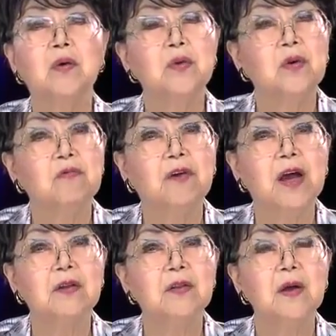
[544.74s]
on your
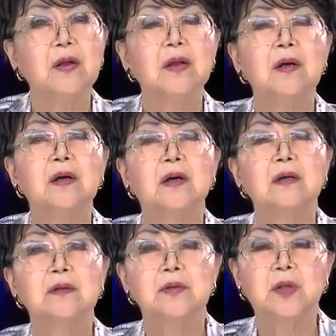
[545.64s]
faith,
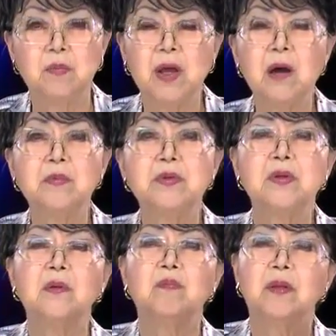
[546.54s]

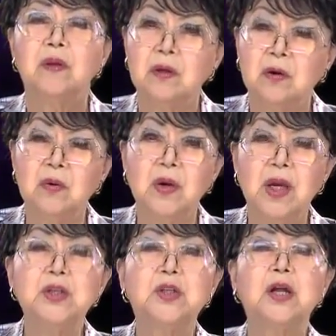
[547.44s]
sometimes, you know,
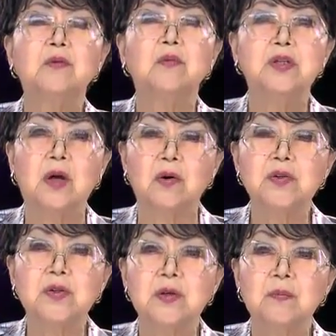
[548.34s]
instant
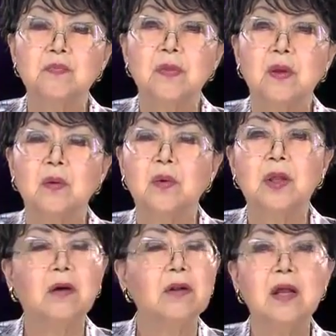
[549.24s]
results
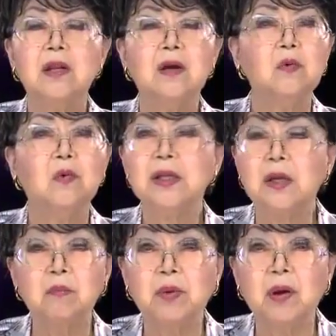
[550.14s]
without any
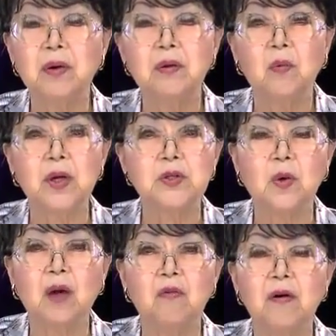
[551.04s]
waiting period
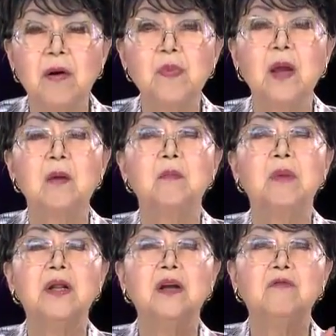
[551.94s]
whatsoever.
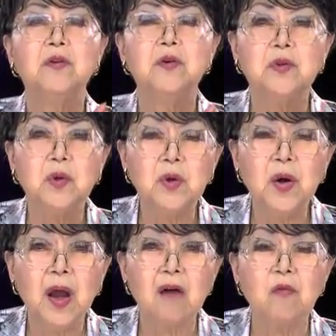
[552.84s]
But if you do
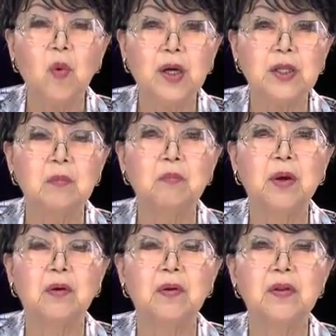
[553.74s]
have waiting
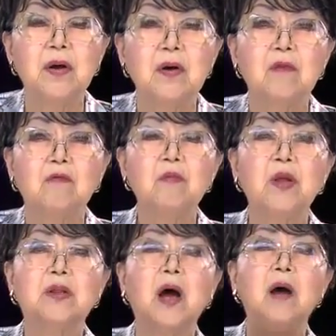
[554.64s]
period, from
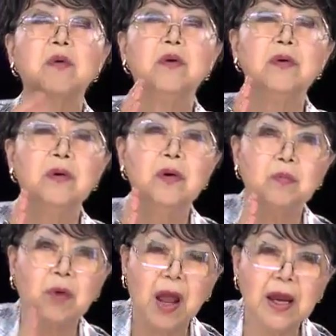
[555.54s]
the time you
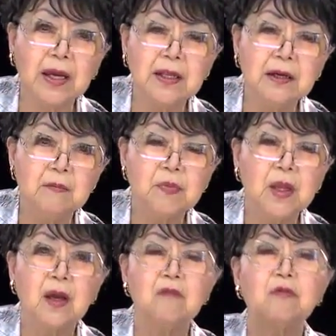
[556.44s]
prayed
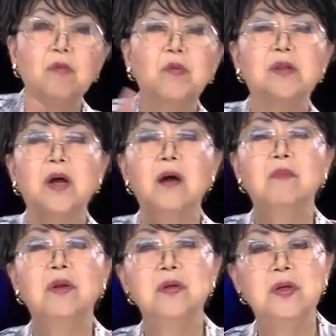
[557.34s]
and from the
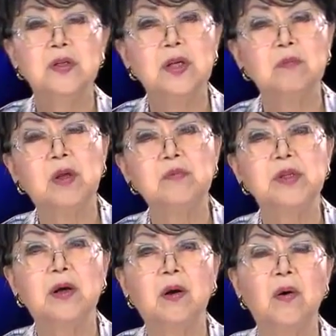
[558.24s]
time the
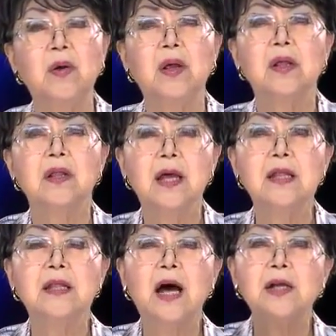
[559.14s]
symptoms are gone,
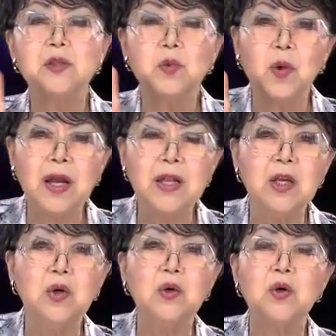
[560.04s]
then that's when
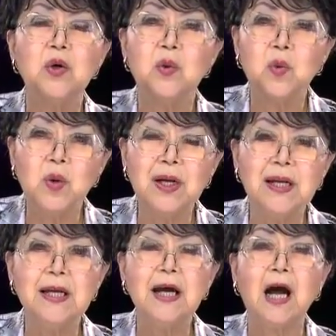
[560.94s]
you
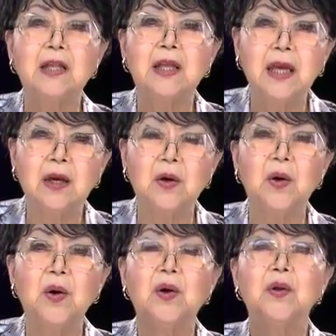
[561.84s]
really
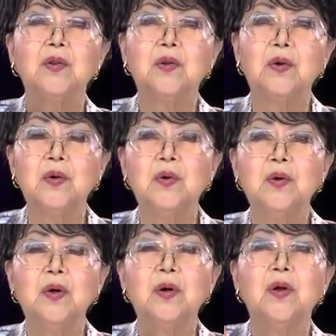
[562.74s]
adhere
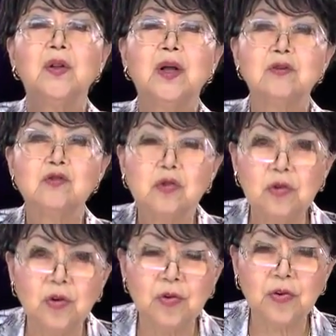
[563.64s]
to the
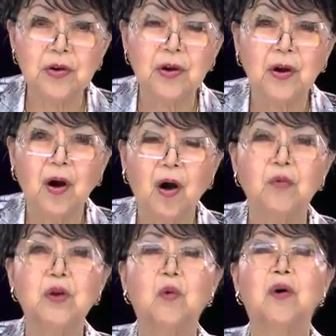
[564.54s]
truth
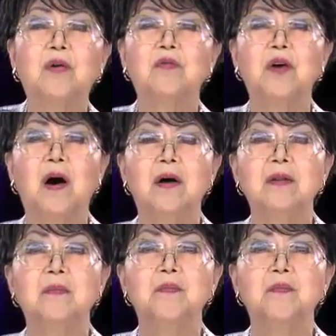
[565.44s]
of the Word of God.